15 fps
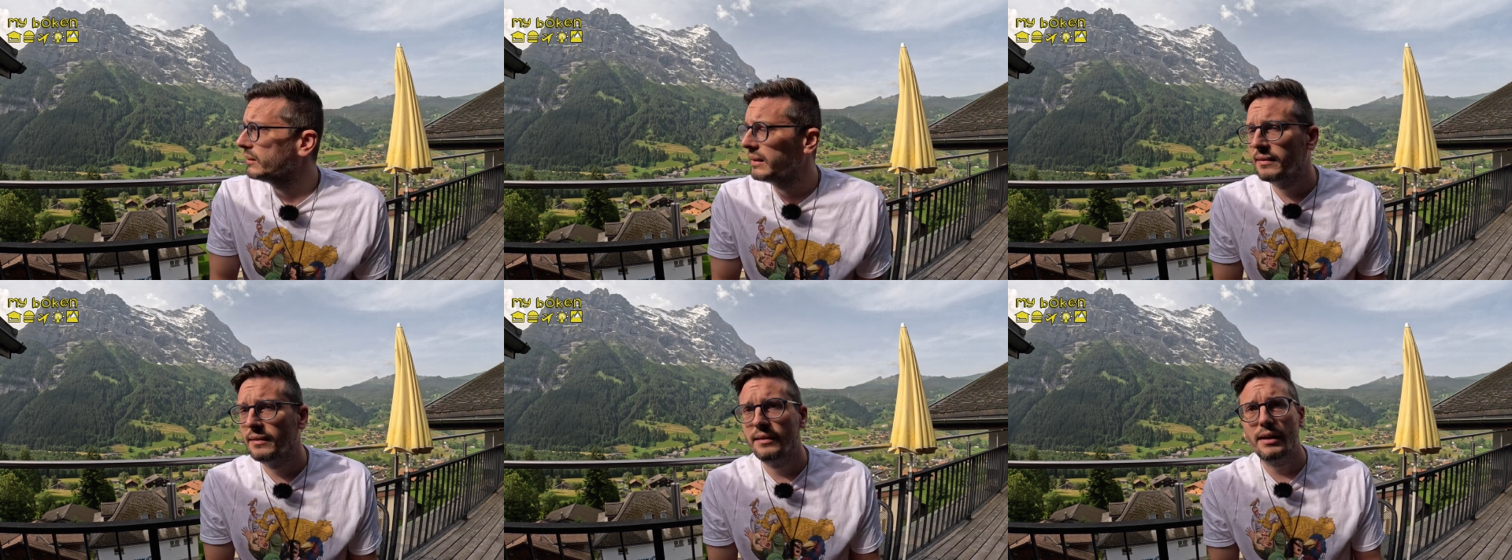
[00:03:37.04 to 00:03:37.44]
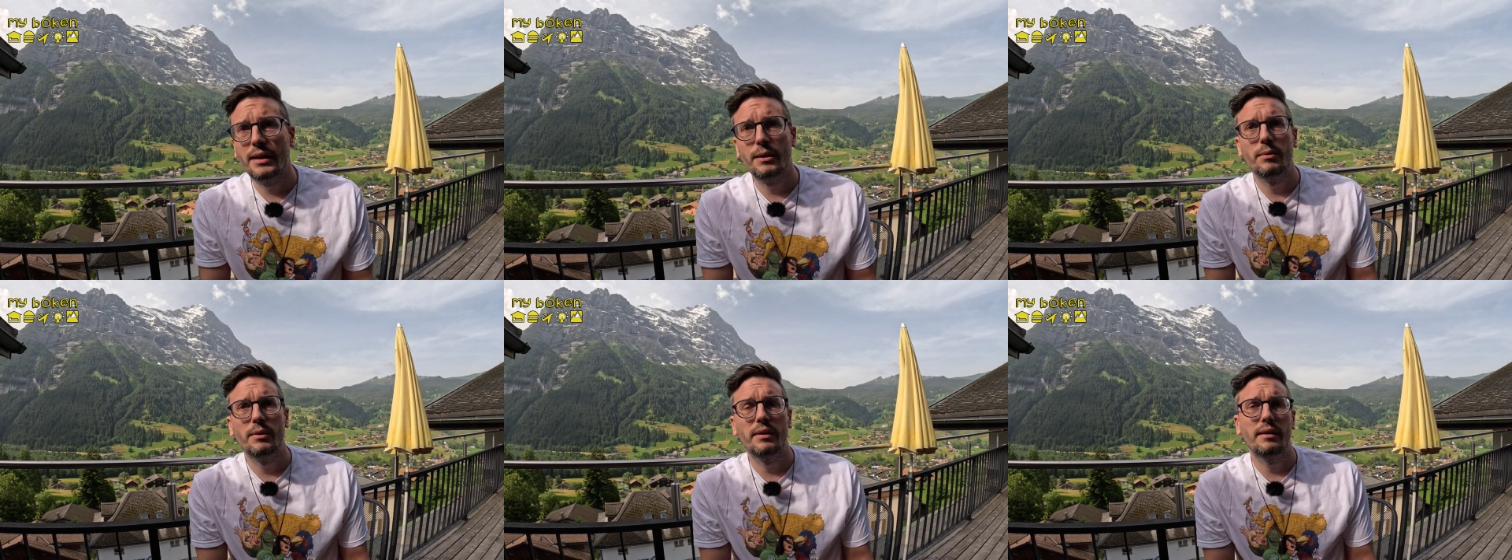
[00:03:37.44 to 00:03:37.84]
there
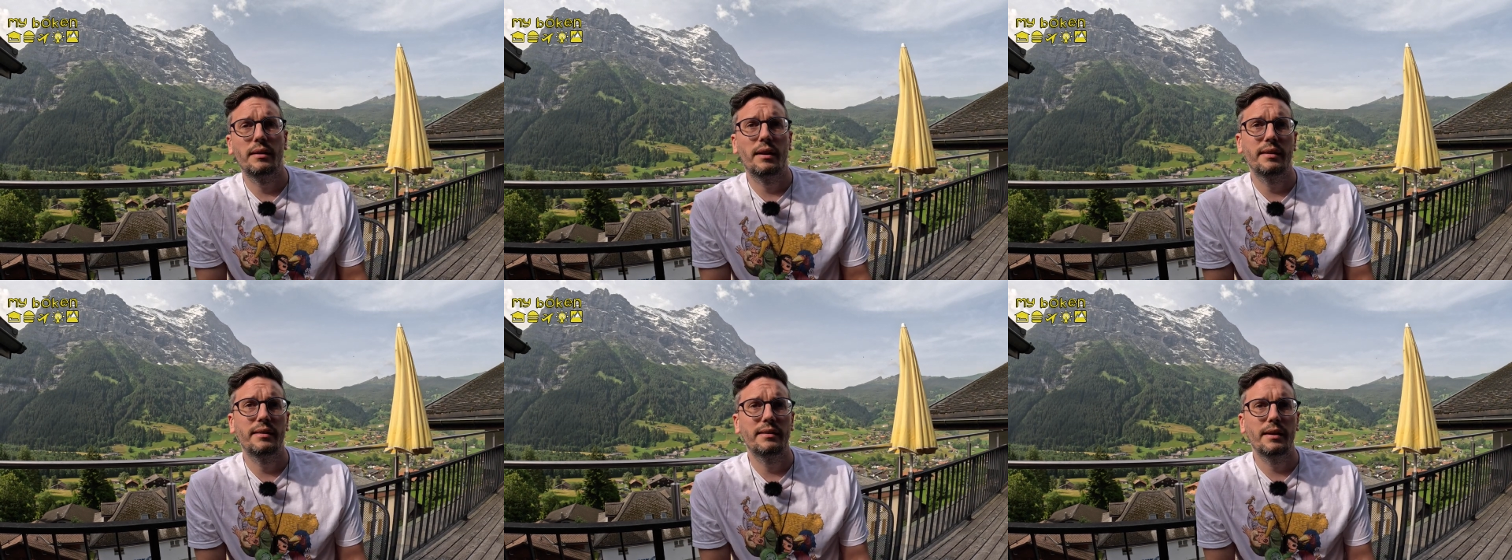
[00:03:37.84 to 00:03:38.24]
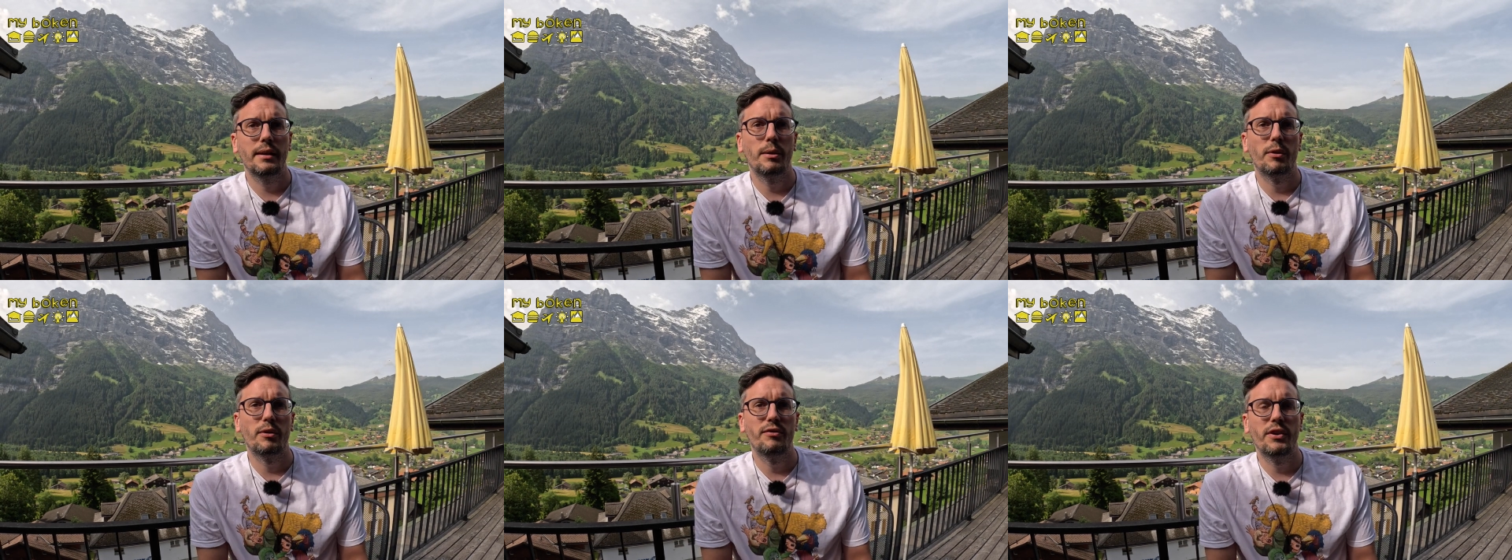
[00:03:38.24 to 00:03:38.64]
today, but I'd say
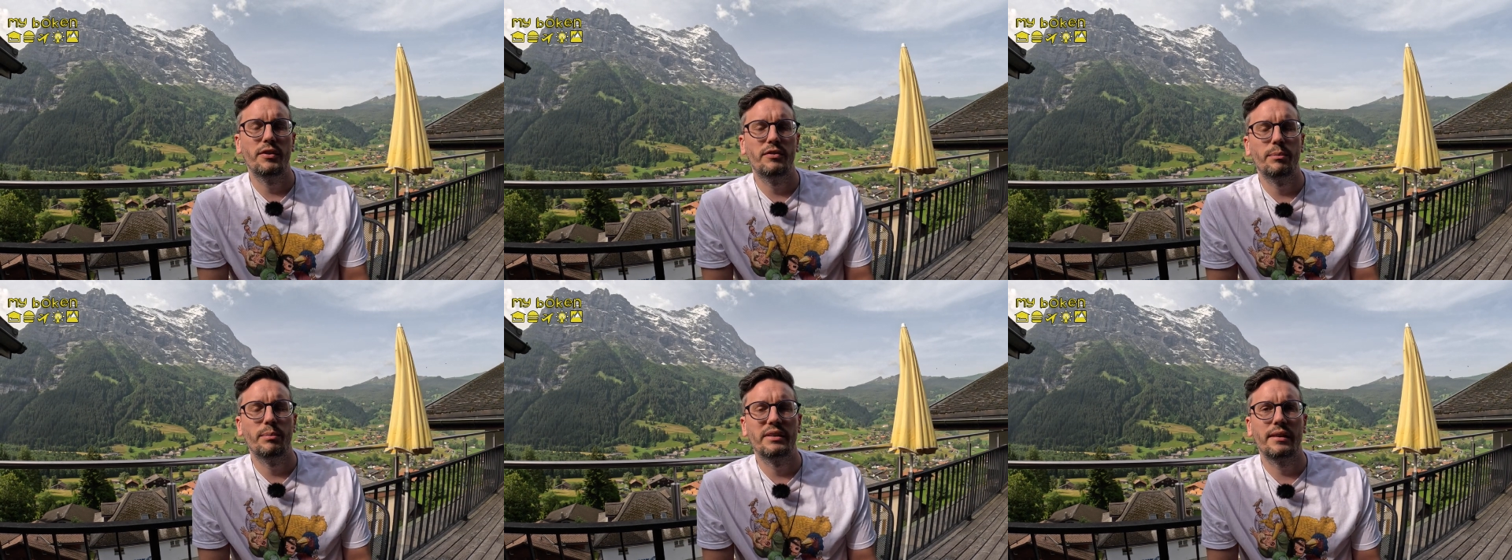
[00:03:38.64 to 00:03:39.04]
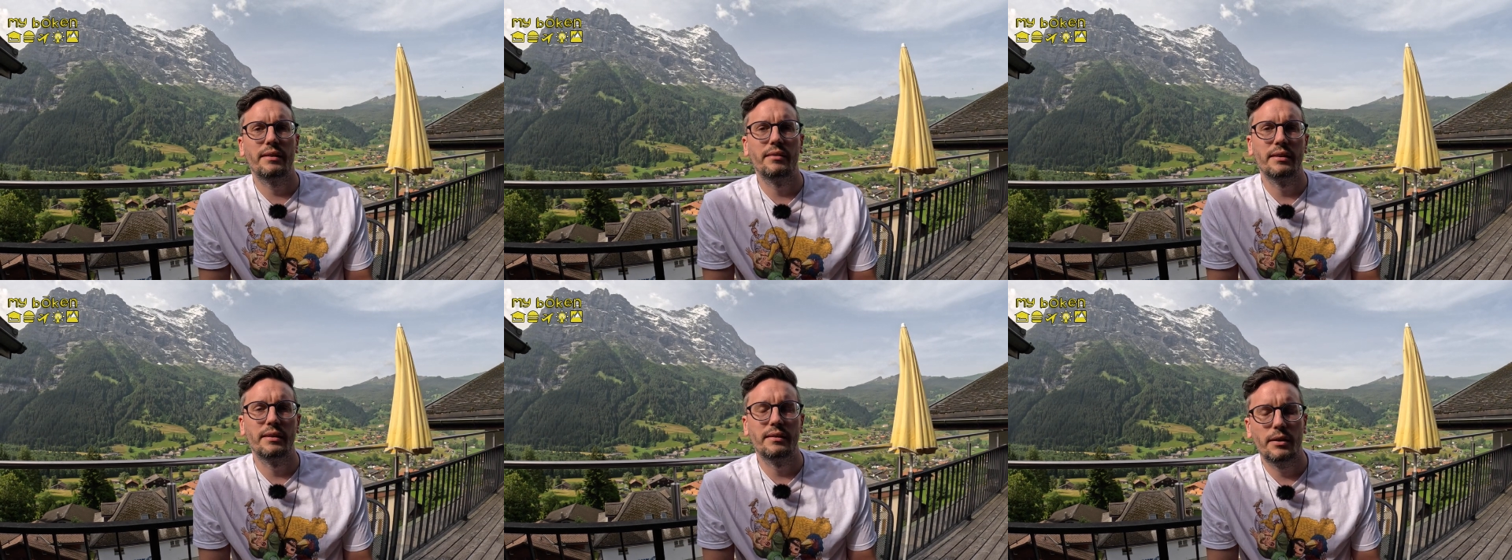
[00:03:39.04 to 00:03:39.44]
about
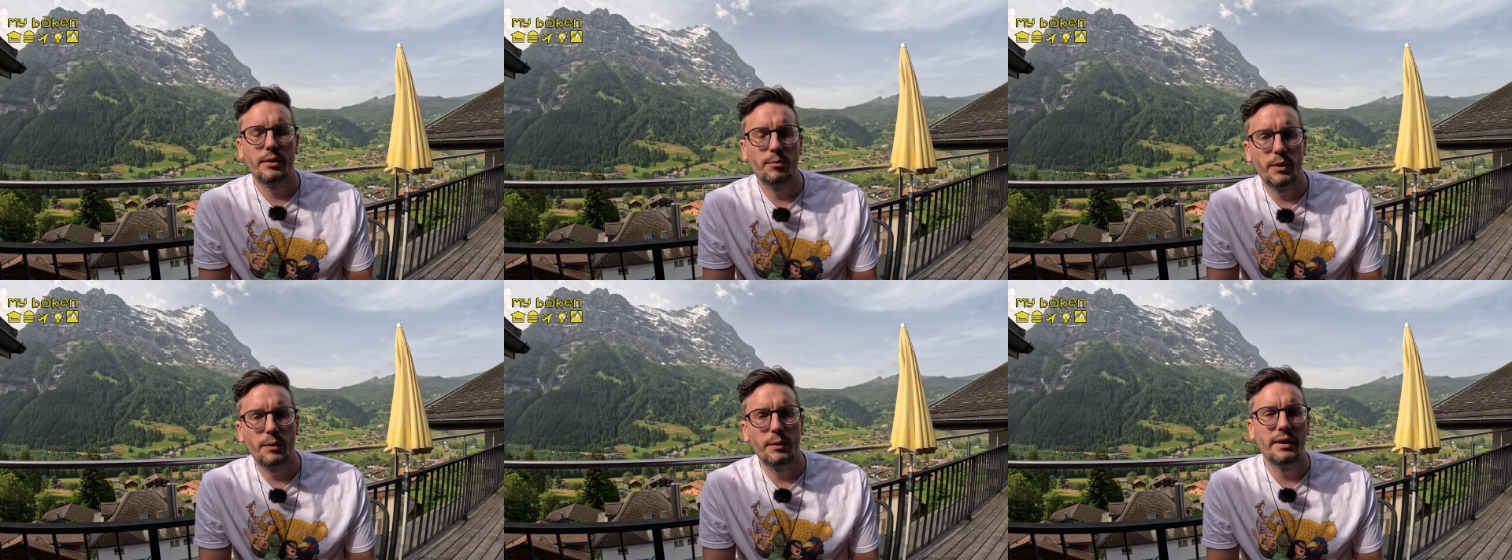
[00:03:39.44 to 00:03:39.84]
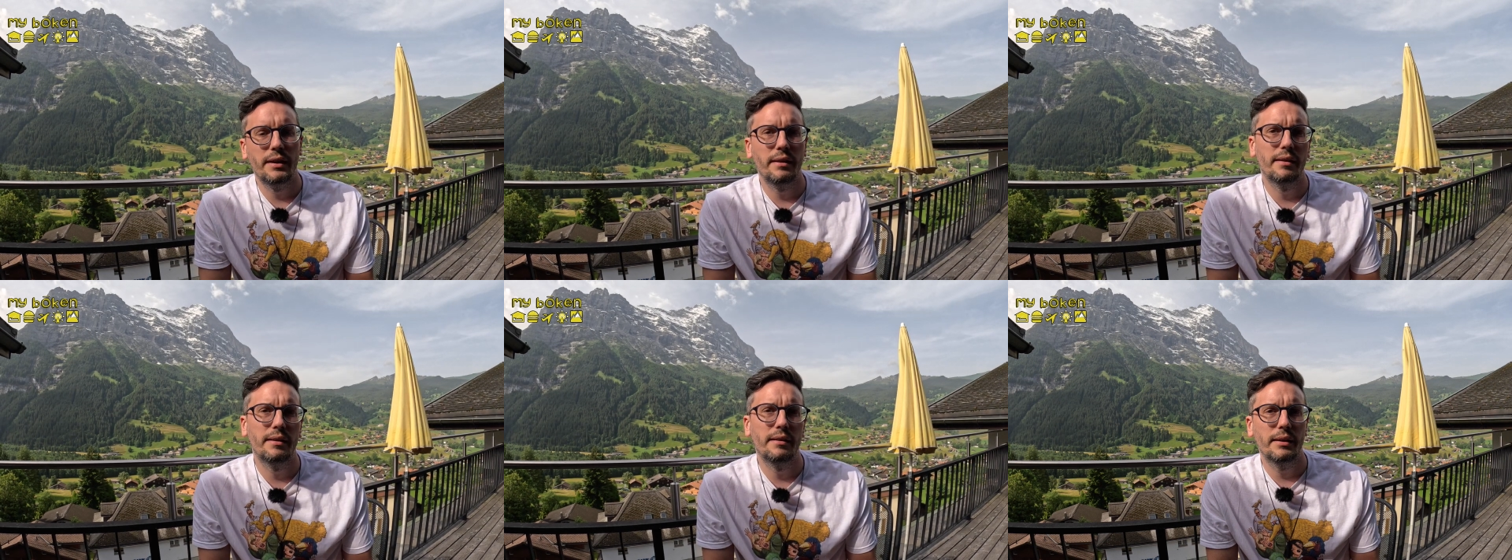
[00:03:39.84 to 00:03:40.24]
50% of the time we were
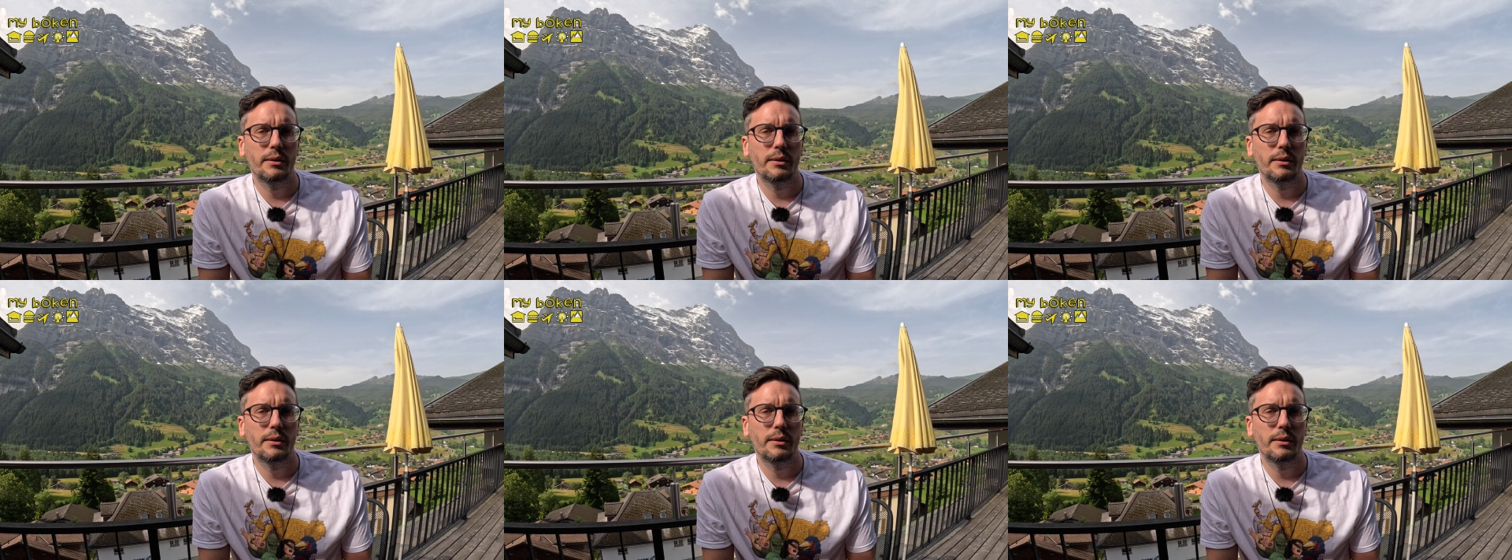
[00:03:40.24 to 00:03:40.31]
here,